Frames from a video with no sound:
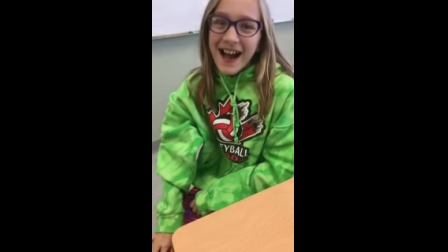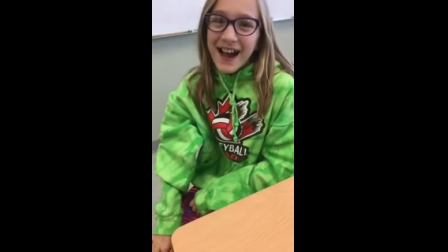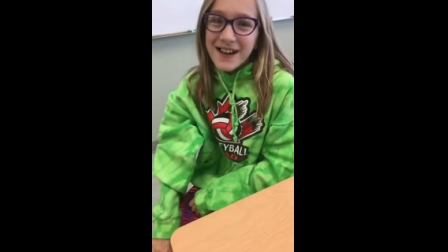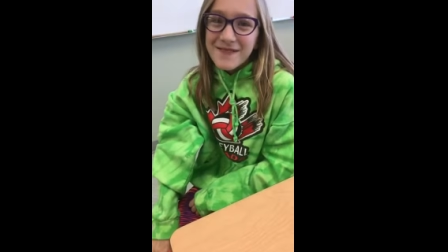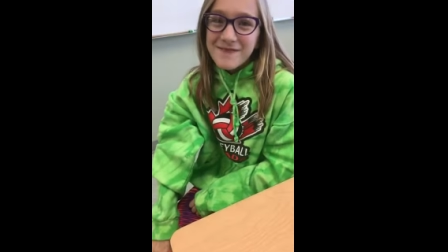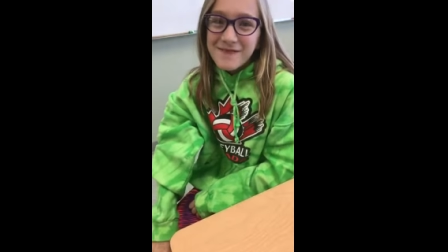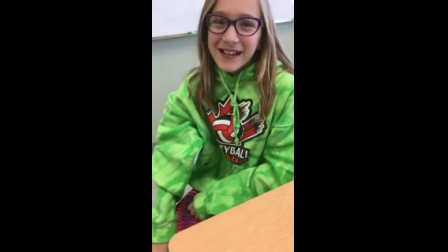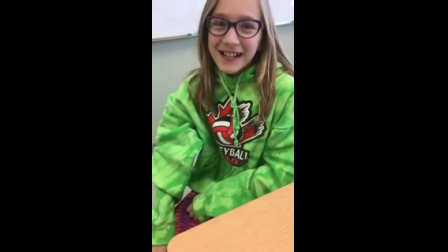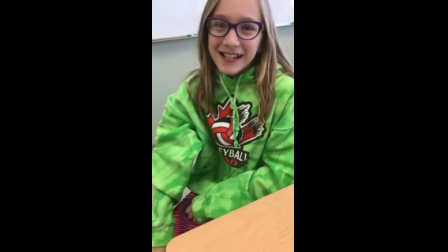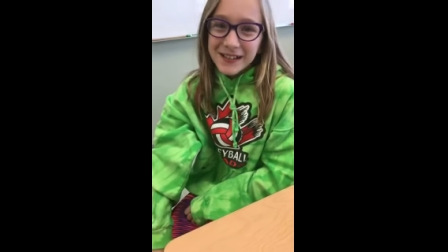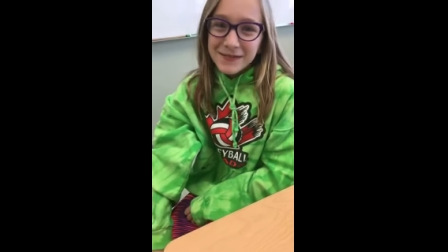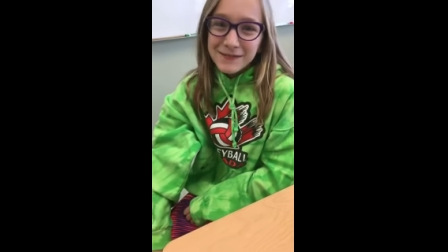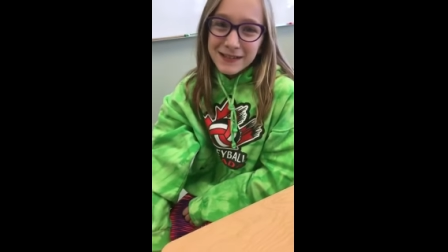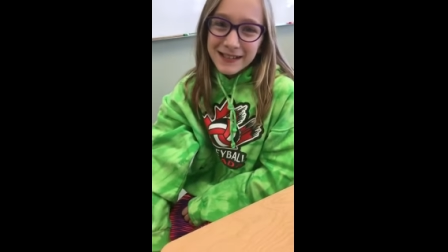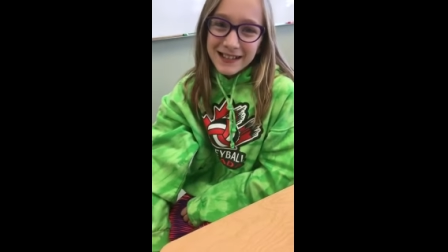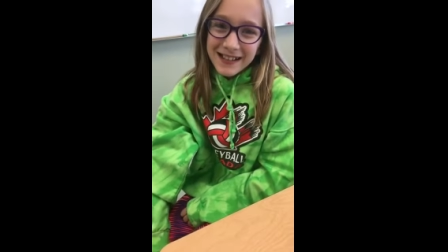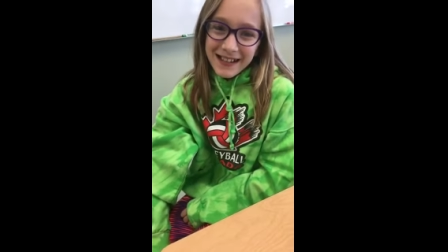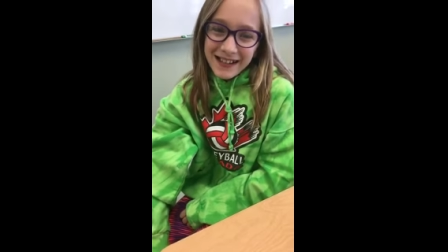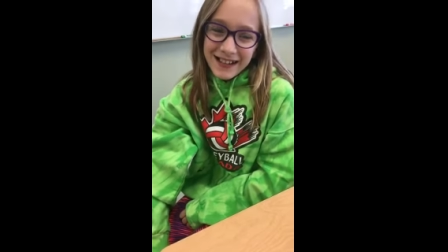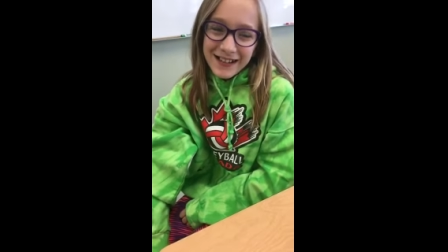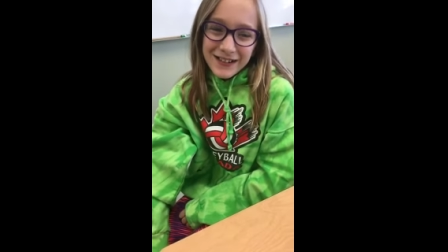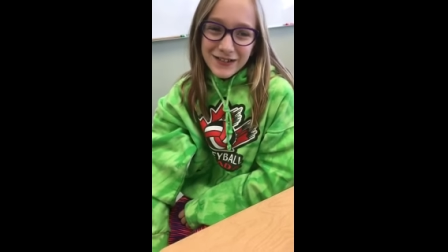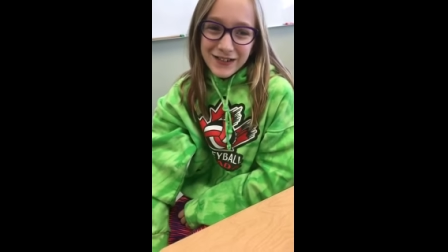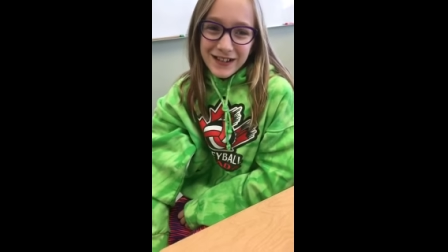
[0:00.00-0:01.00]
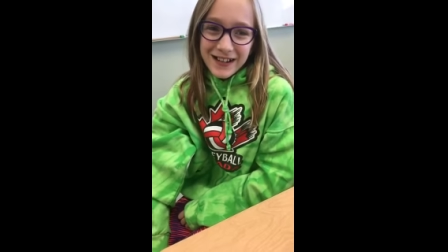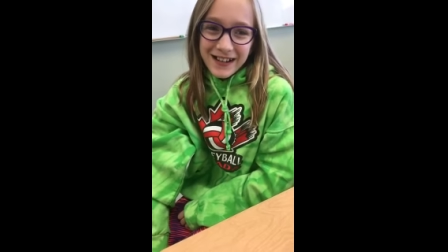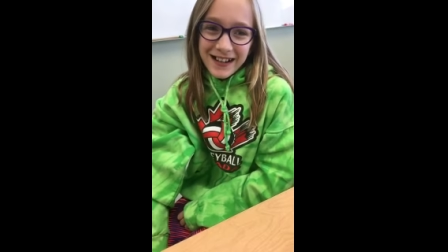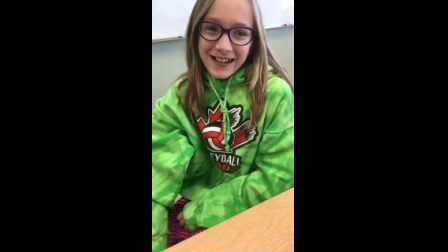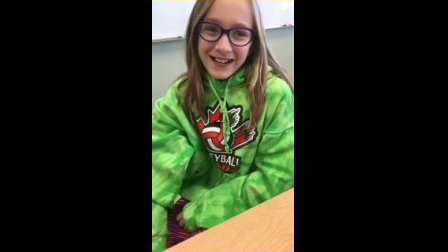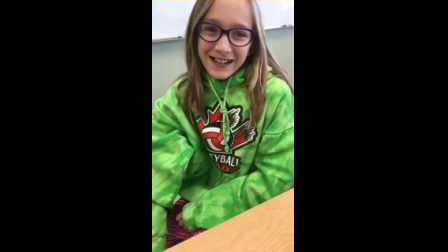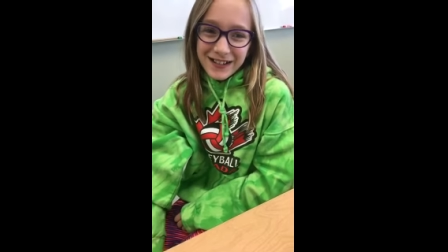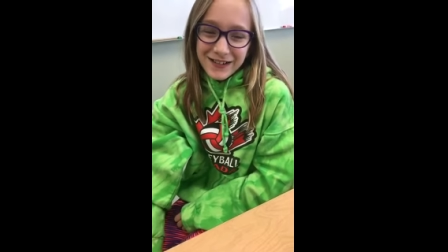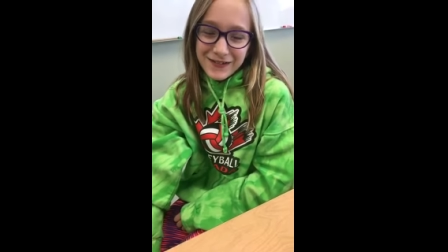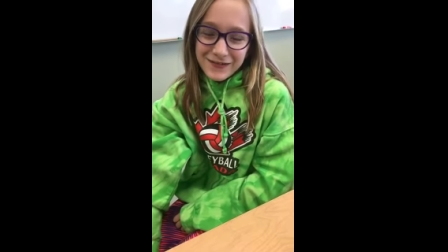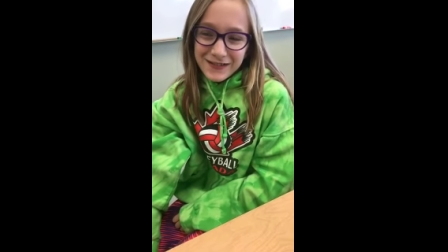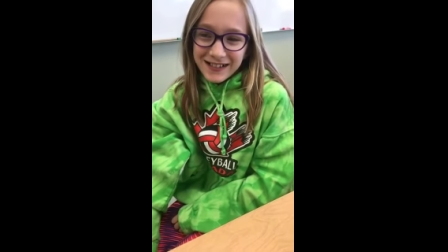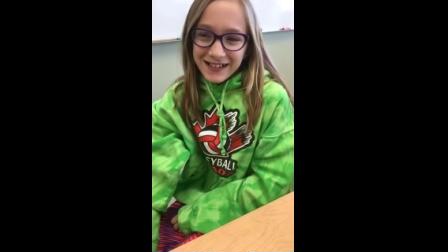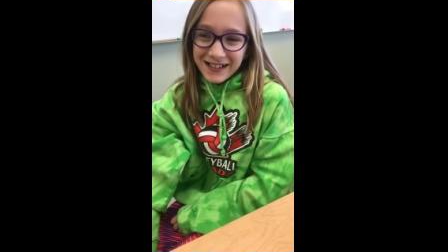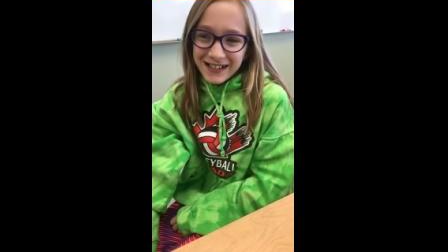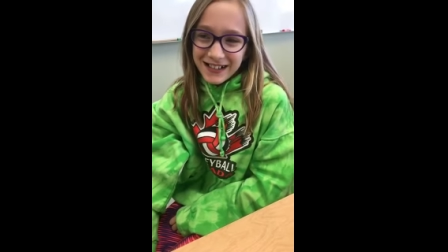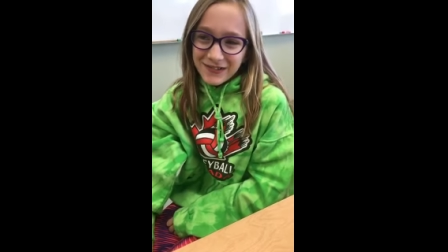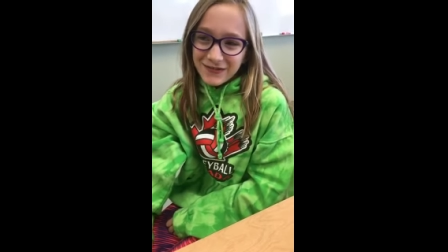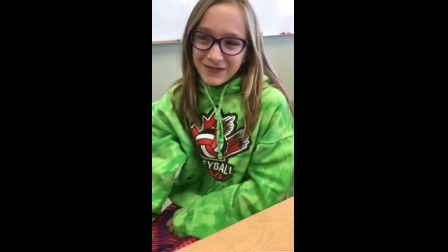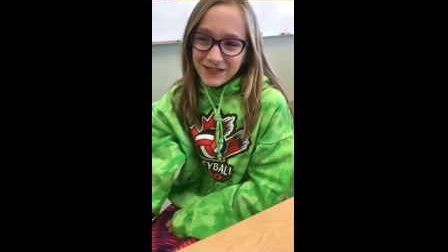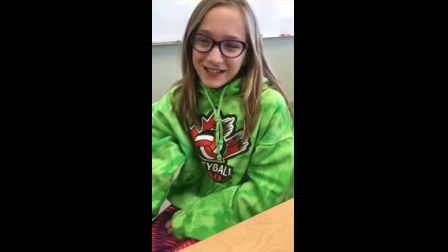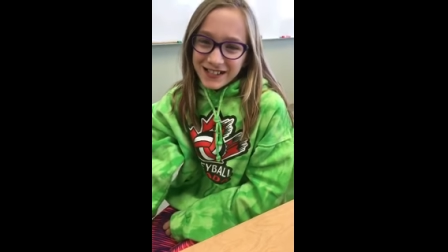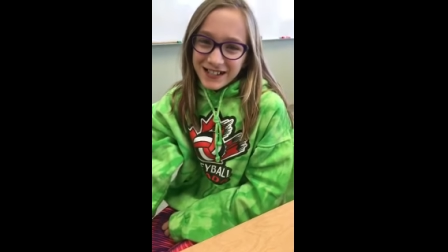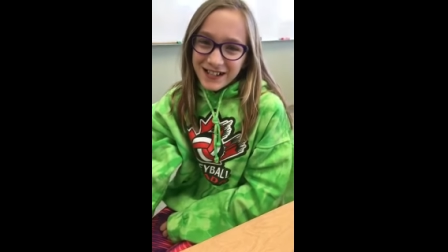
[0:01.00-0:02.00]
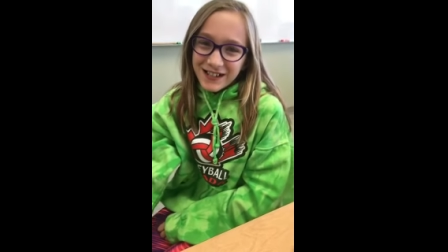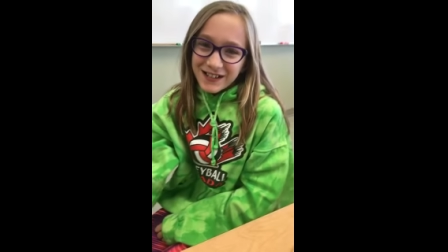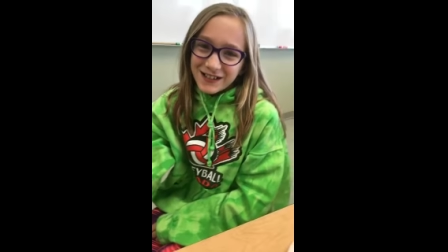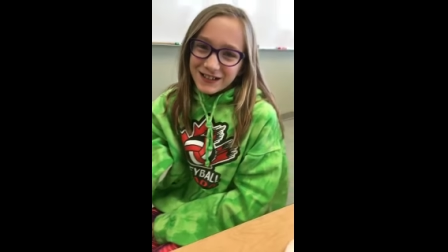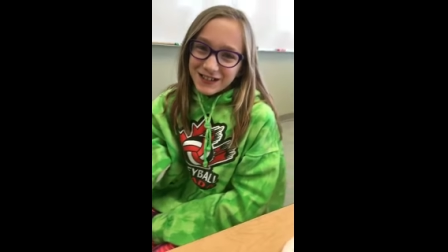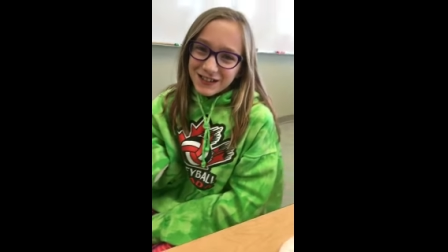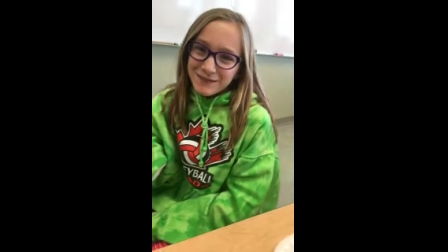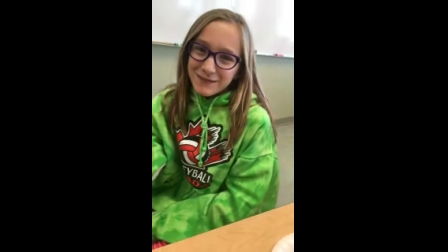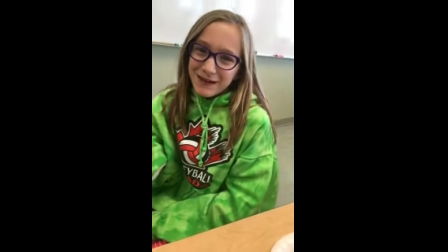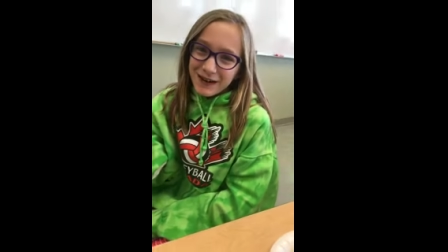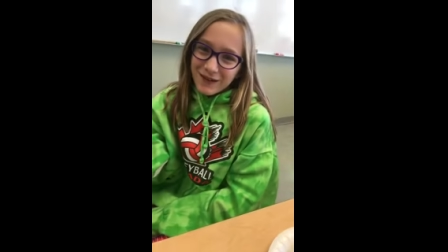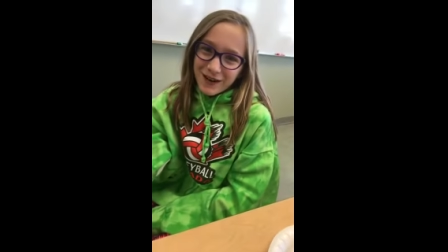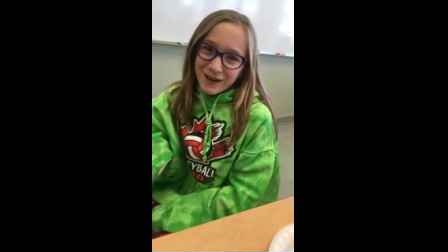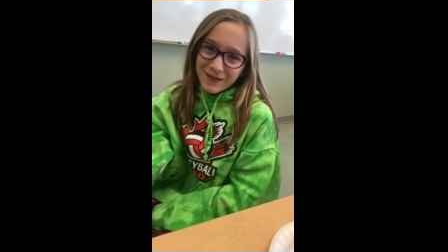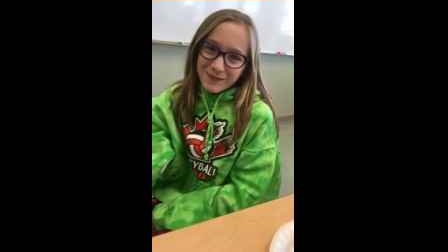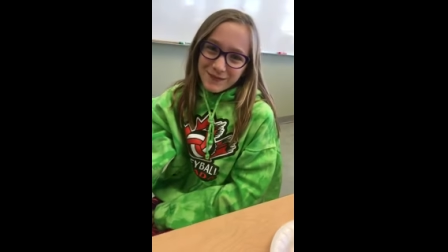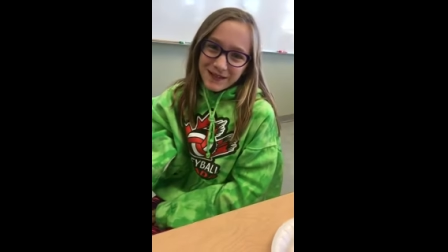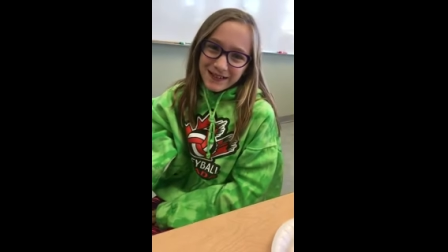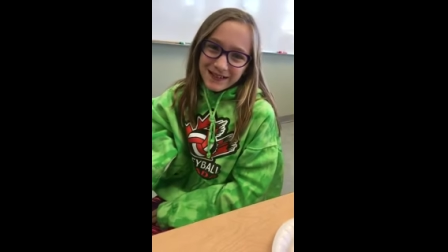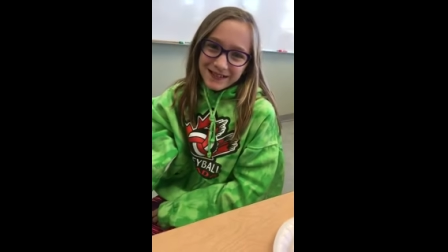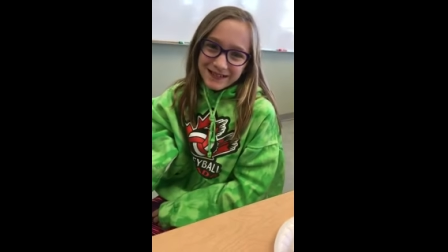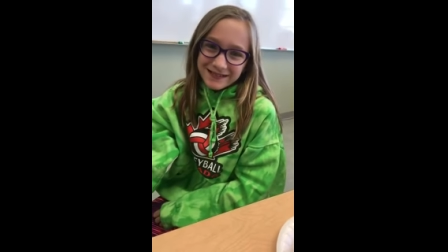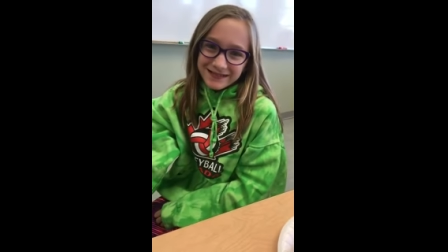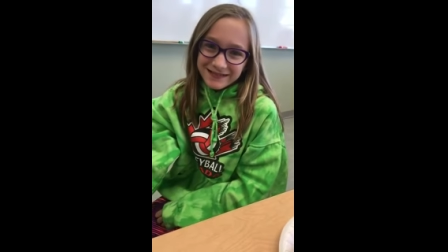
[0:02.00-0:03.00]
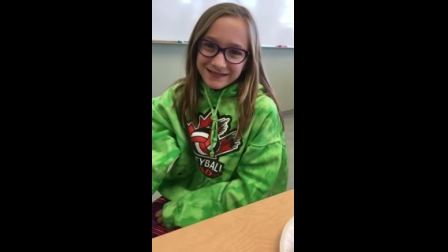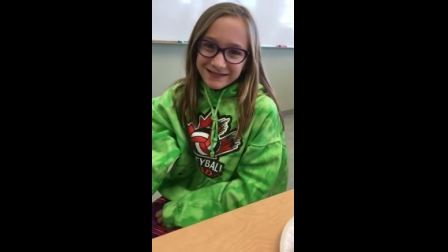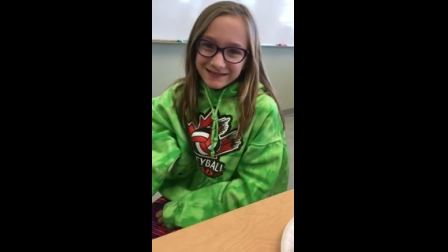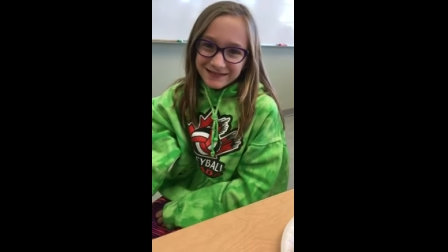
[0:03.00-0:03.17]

Hi, my name's Kendra, and I want to give a shout out to my grandpa. All